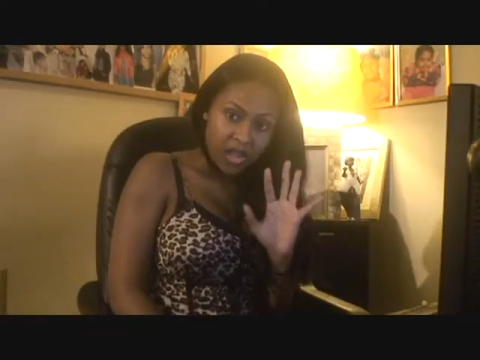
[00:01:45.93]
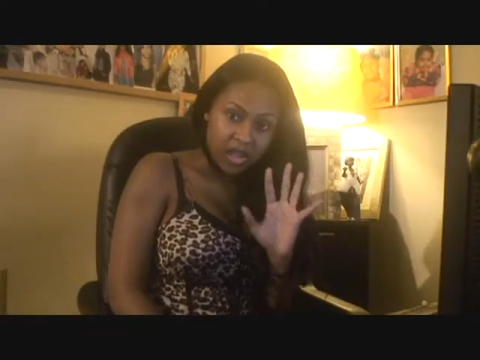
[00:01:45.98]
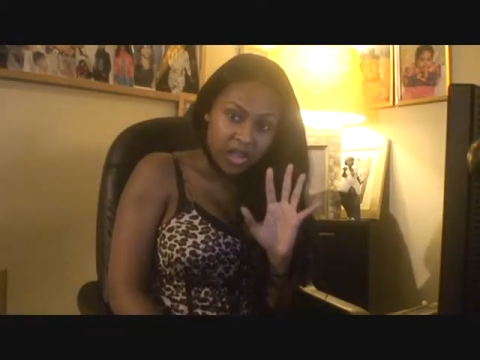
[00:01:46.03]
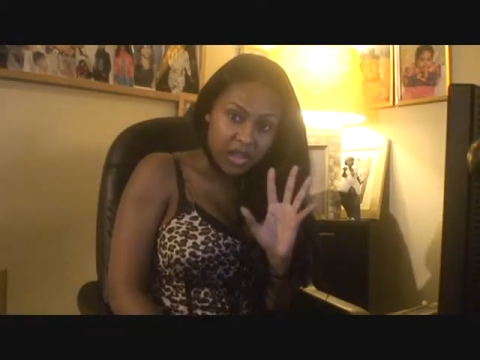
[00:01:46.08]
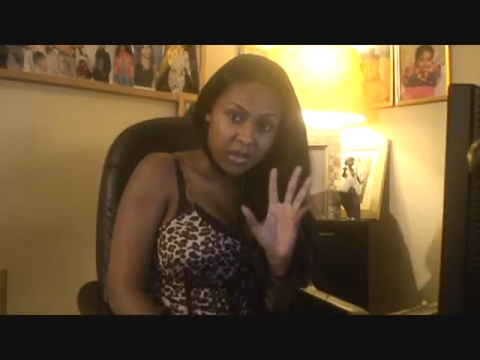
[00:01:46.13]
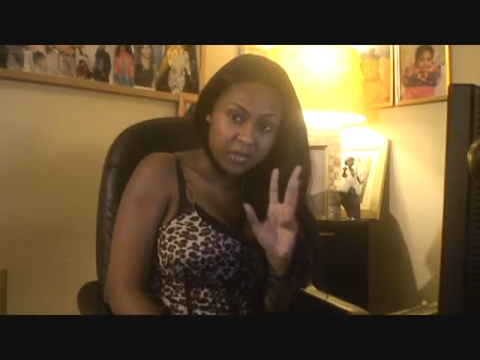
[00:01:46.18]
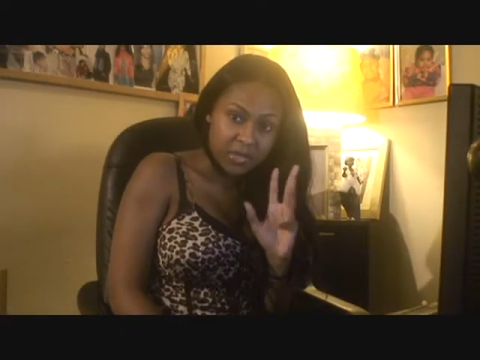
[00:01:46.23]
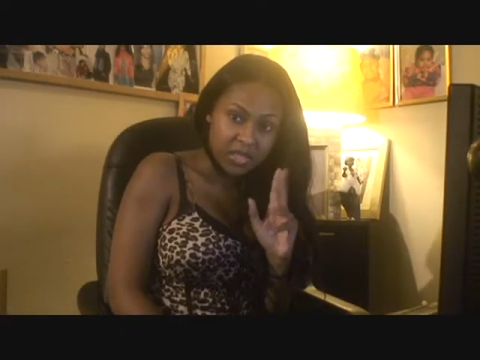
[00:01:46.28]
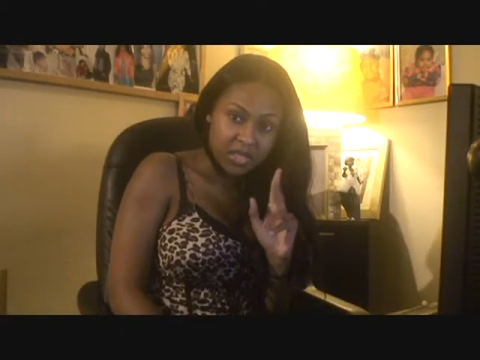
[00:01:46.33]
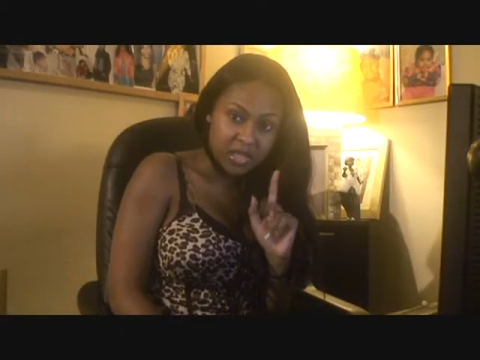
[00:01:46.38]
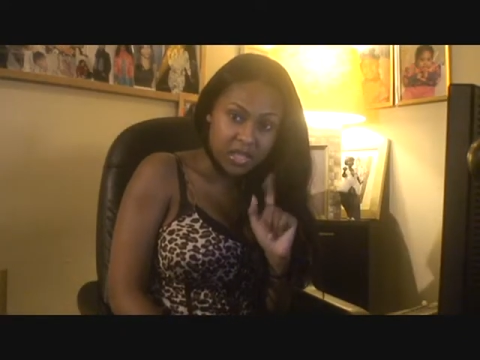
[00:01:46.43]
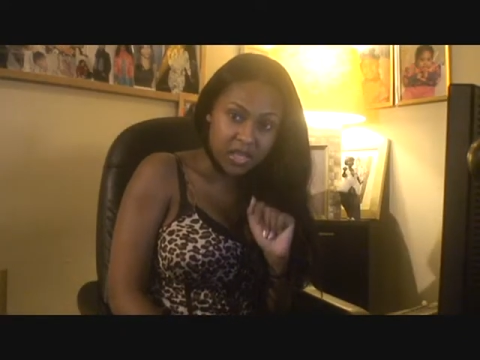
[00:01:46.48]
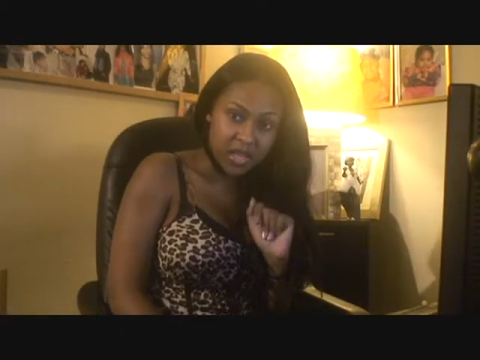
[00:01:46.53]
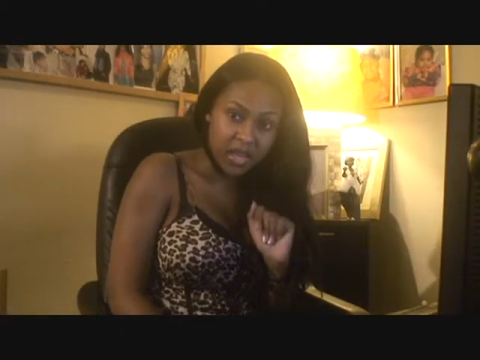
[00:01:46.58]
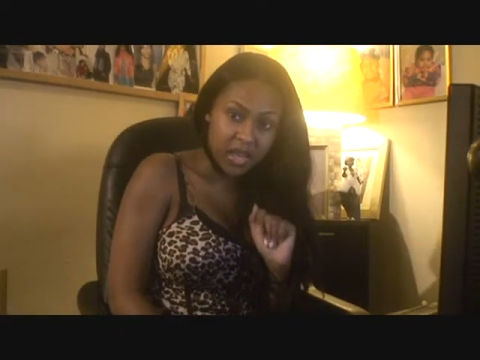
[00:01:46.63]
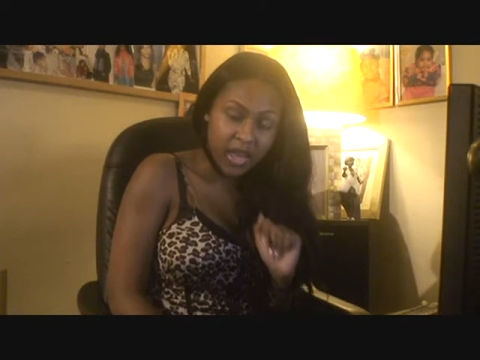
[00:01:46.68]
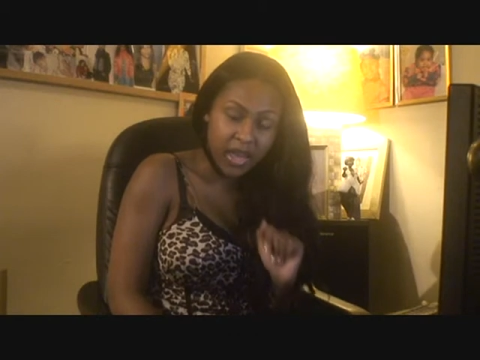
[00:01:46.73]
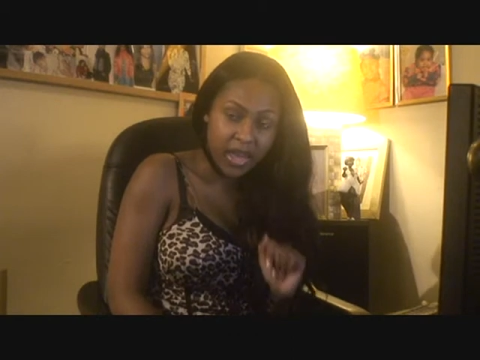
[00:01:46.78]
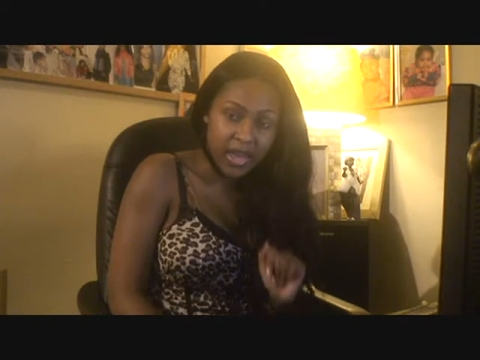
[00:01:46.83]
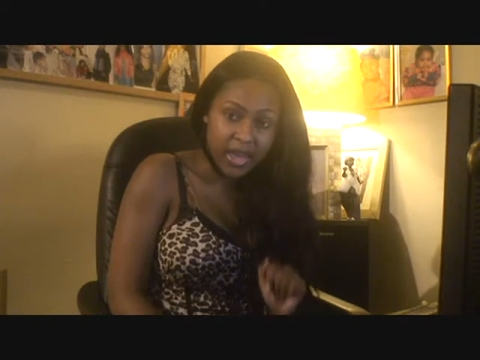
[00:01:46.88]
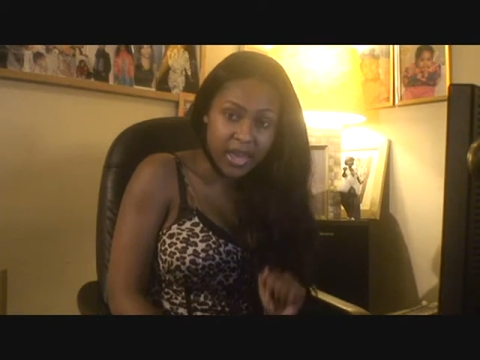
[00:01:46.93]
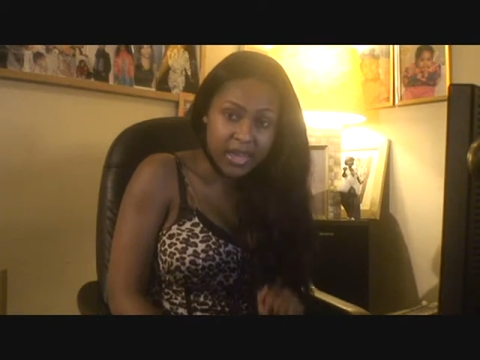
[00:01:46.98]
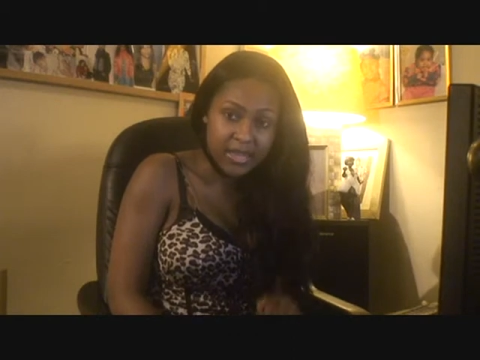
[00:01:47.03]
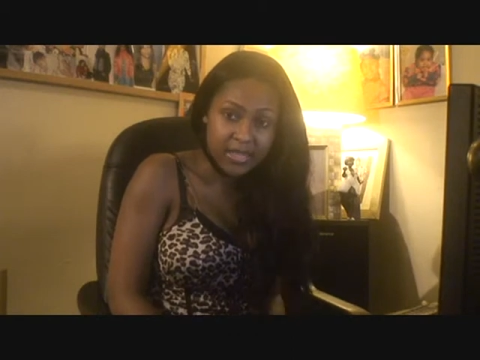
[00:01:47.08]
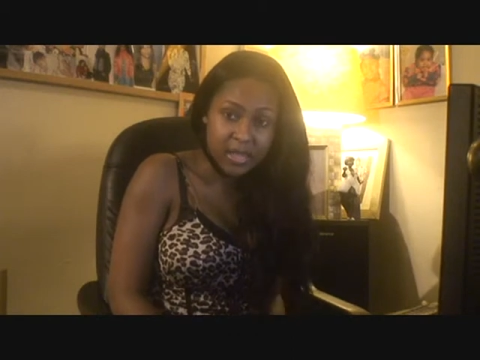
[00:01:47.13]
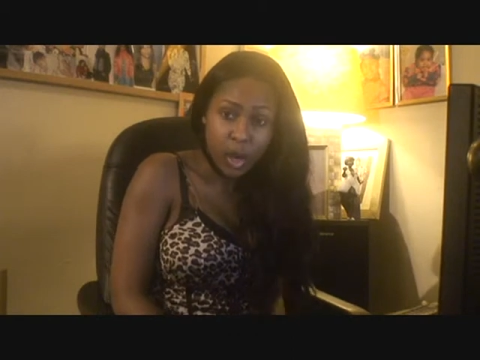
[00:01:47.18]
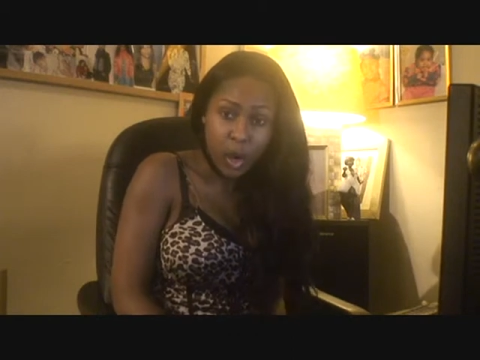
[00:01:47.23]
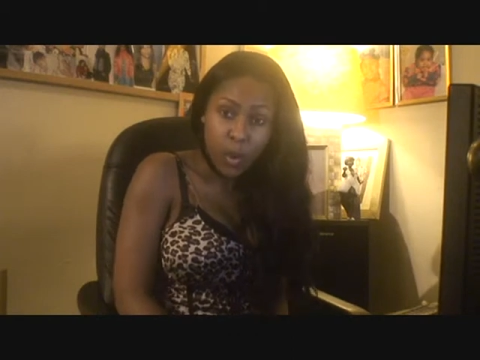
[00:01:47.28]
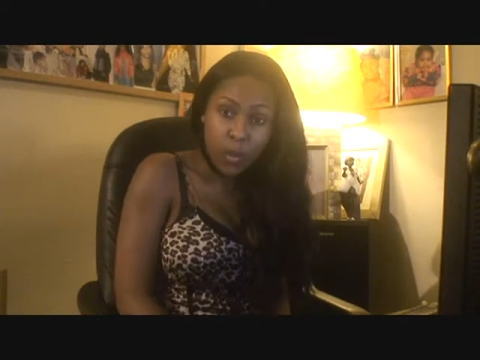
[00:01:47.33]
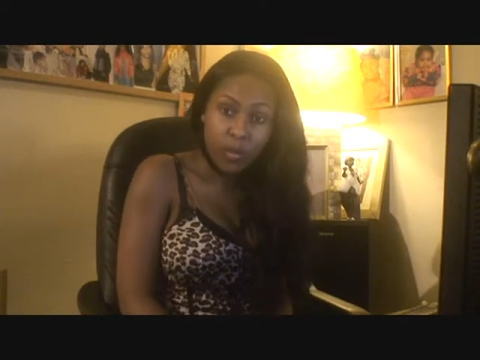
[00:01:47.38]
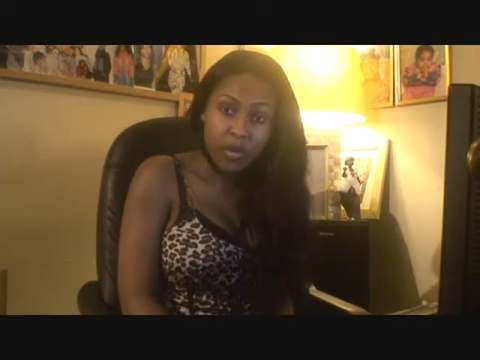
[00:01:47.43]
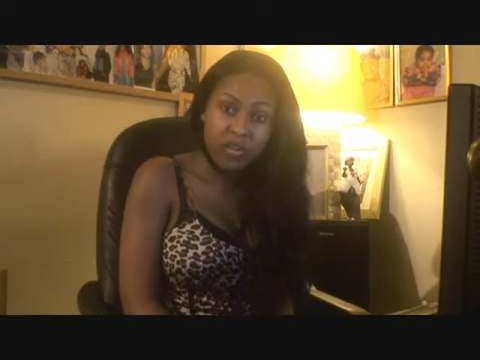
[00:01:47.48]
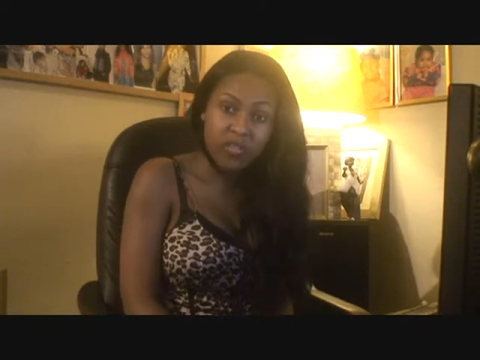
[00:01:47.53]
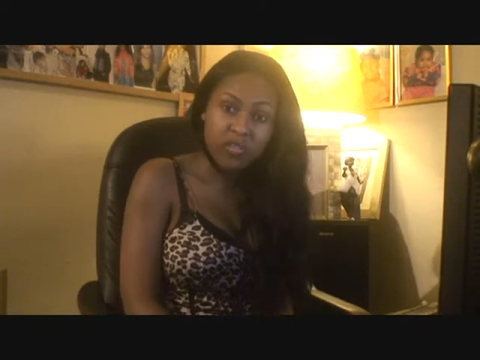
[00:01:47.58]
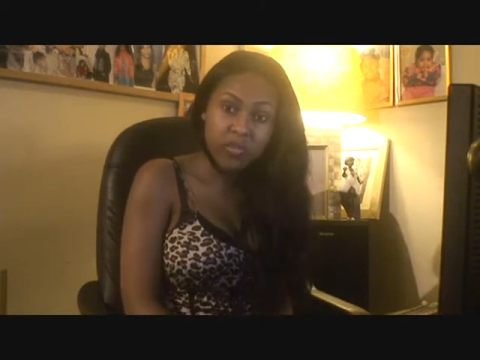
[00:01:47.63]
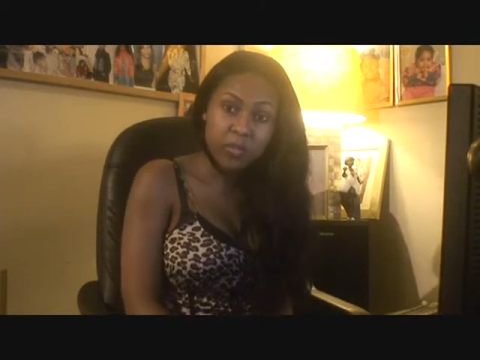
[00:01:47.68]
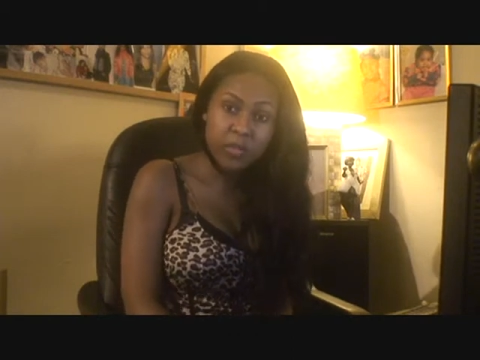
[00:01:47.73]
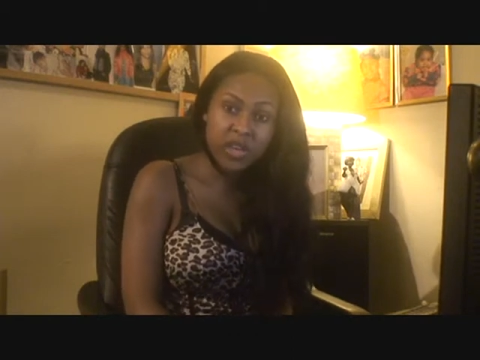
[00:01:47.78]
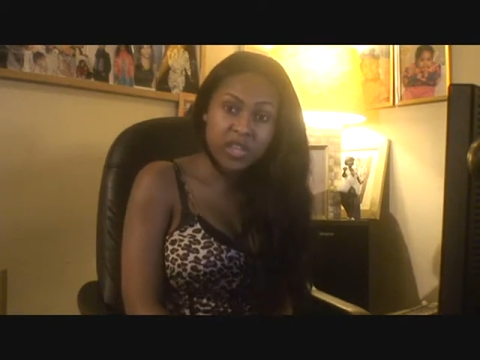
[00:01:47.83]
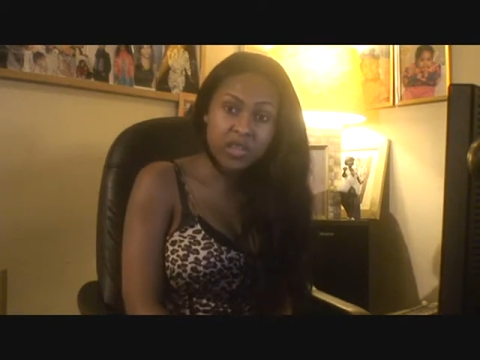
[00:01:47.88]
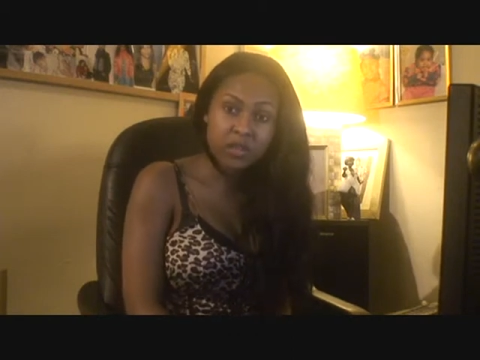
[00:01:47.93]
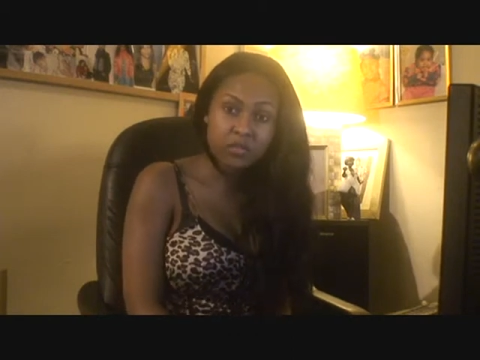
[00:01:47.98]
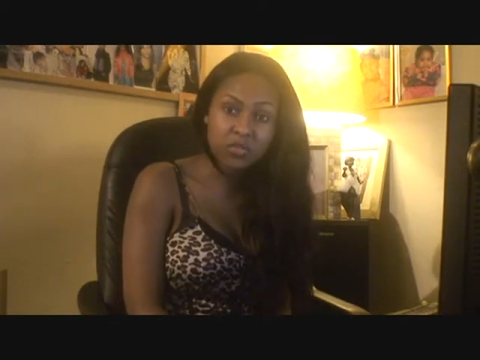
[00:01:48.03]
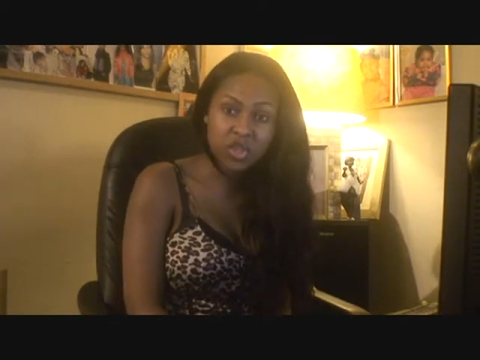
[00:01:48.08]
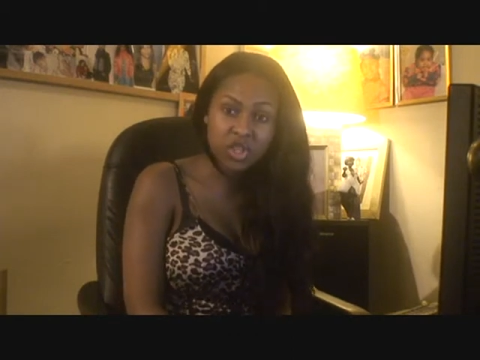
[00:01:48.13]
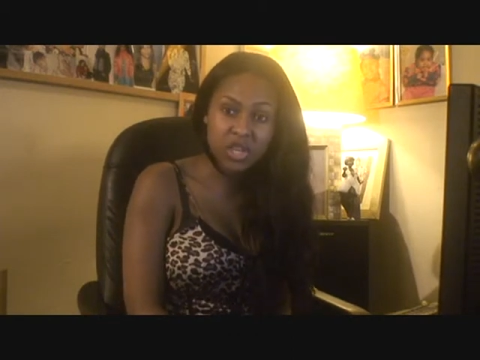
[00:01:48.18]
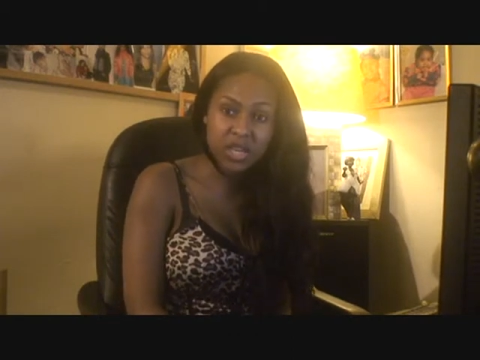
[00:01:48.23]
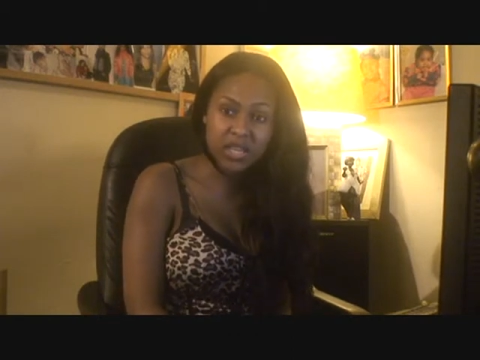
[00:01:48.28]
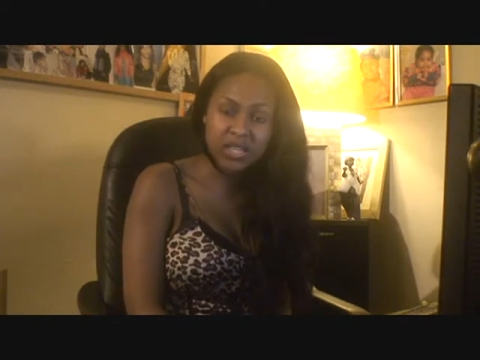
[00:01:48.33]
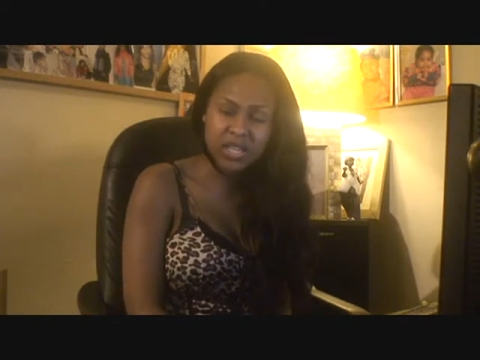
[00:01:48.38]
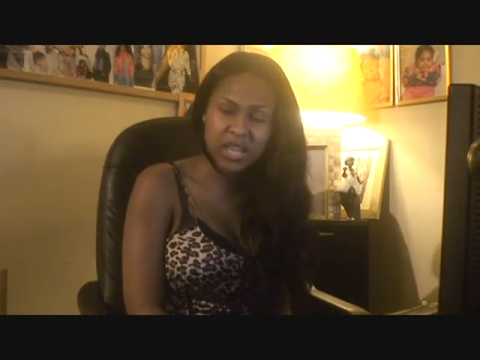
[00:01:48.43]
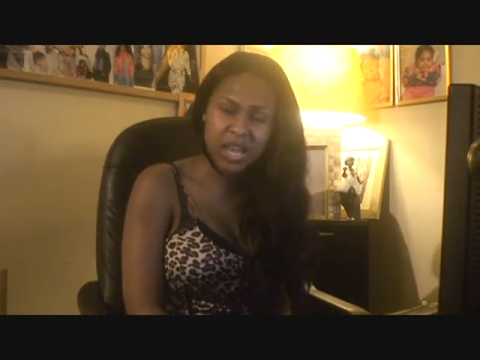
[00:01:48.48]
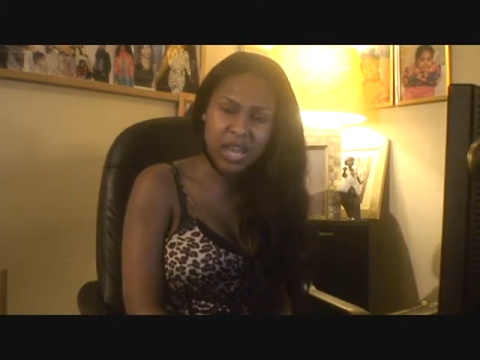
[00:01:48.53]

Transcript: Let me see your hands. Where them at them chicks